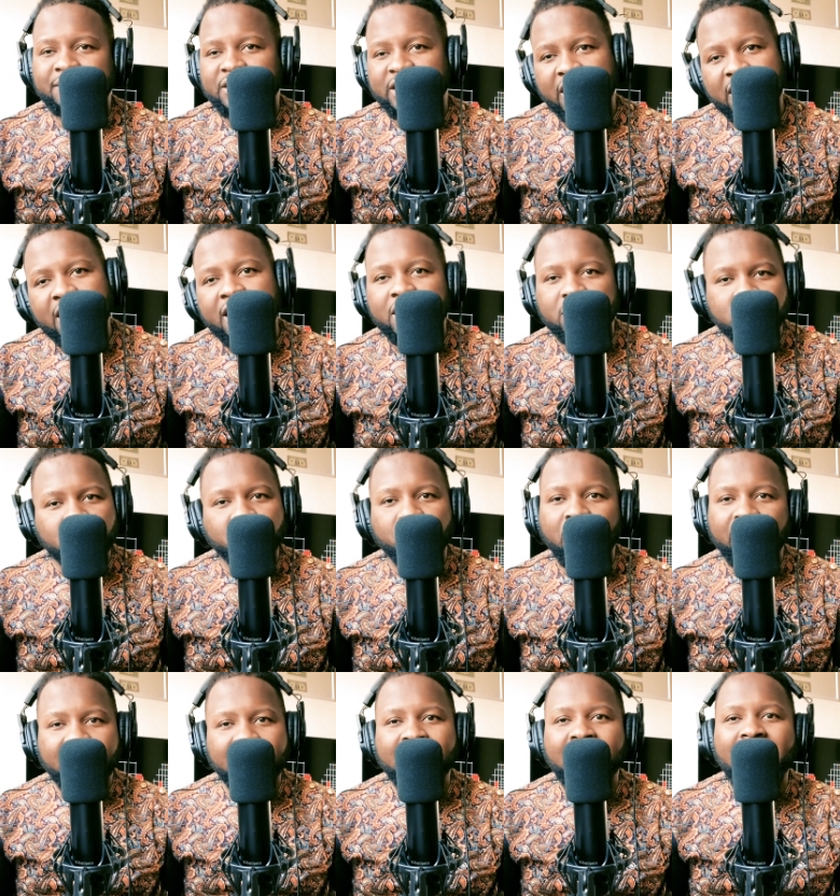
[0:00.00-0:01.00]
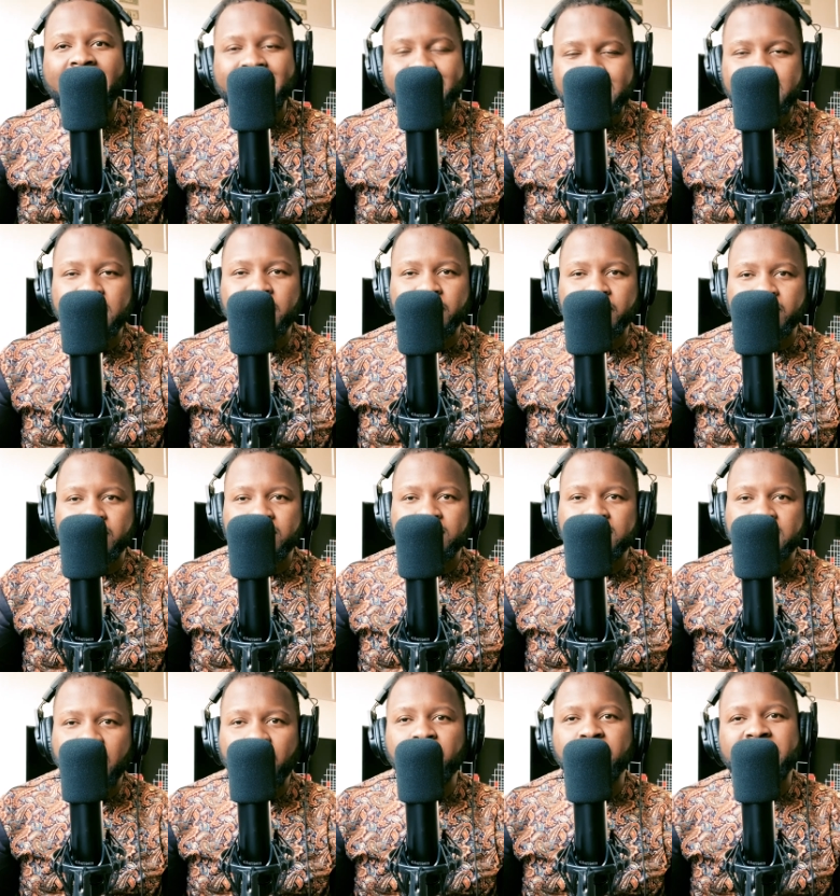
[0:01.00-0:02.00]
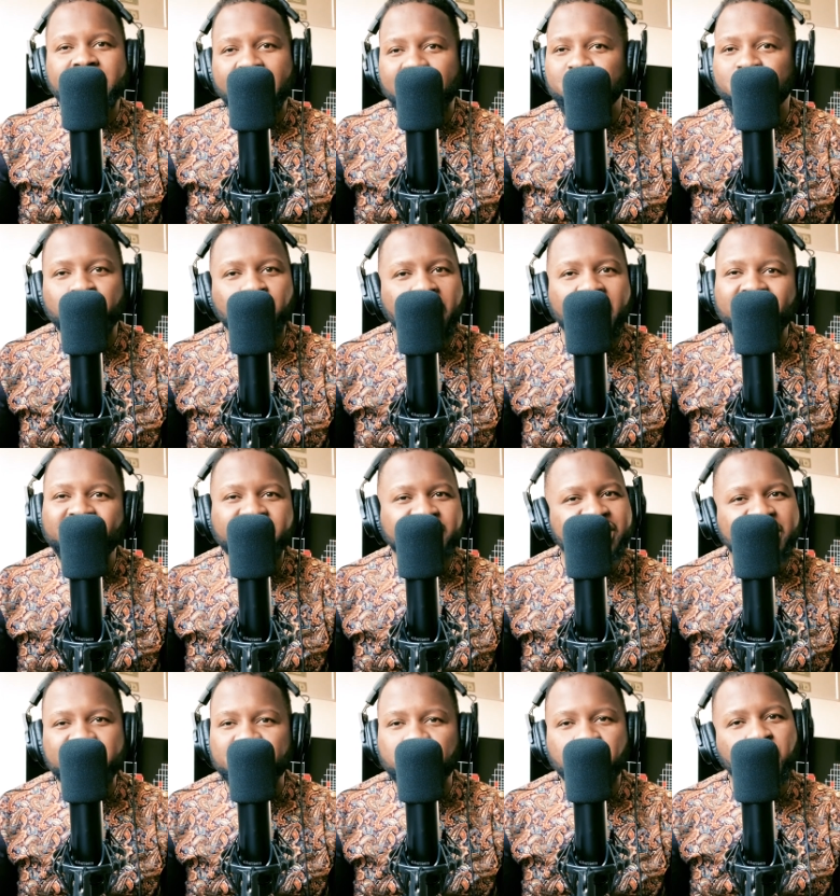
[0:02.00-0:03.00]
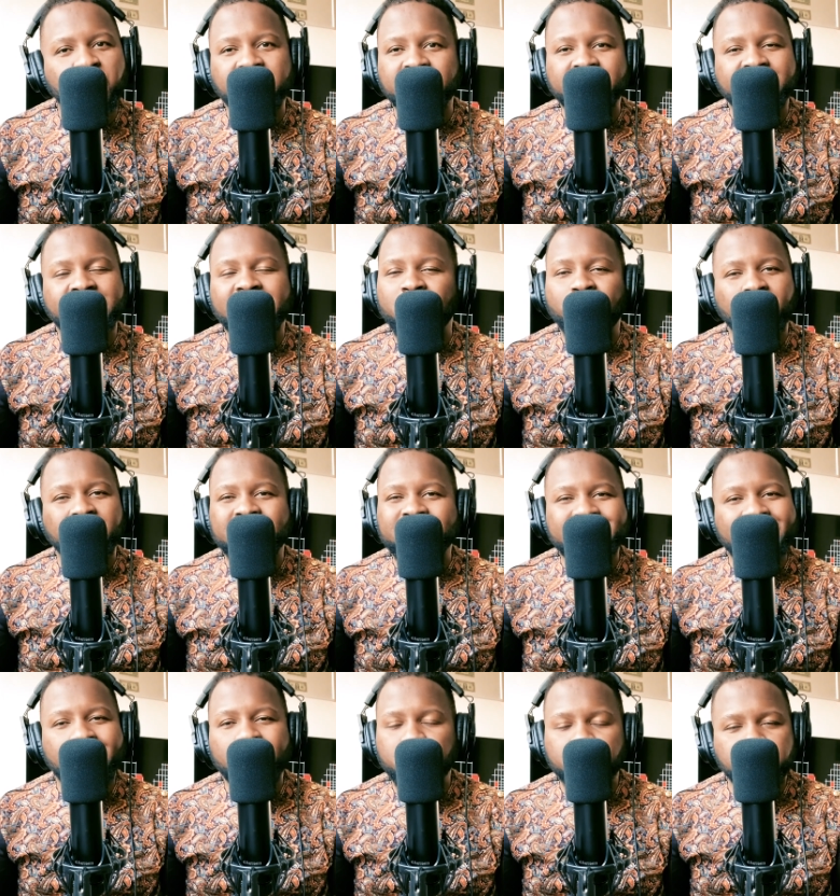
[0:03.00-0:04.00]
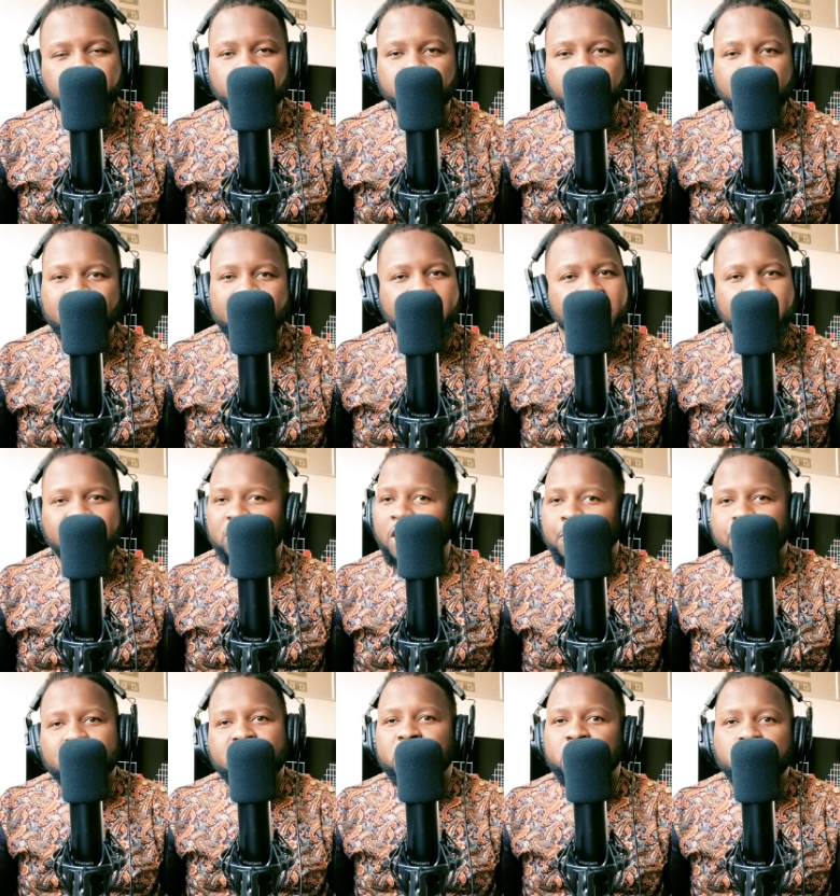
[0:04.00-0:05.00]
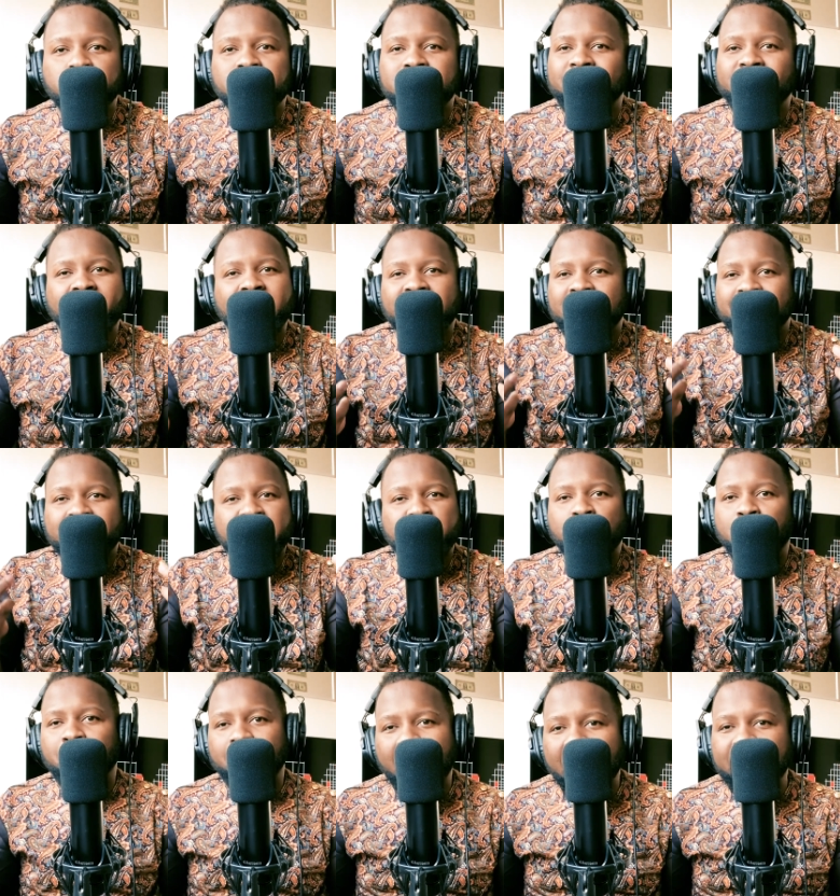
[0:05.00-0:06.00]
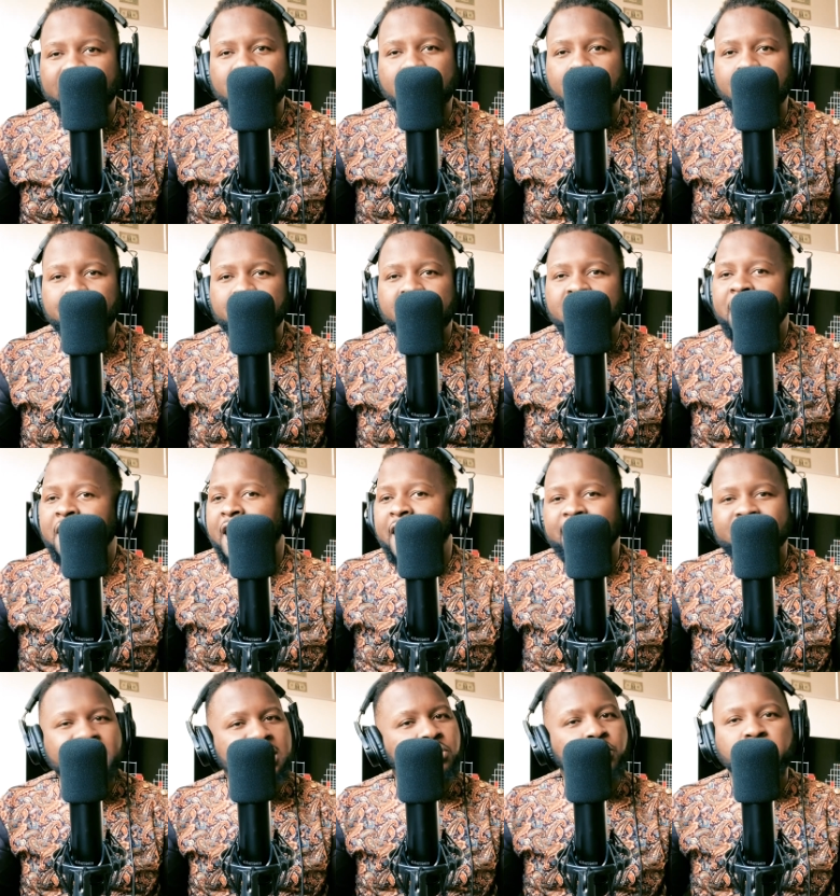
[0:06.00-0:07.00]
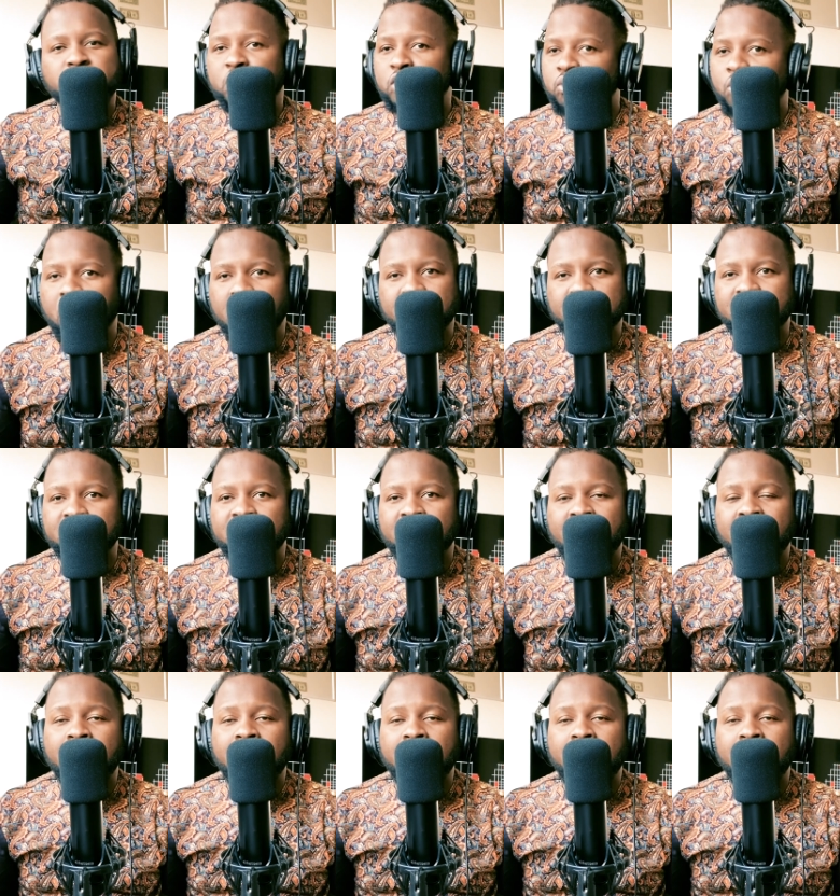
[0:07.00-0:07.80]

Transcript: They're here to fucking lie to you. They will tell you everything you want. They want to tell you. It's up to you to fucking make your mind up and see what you want.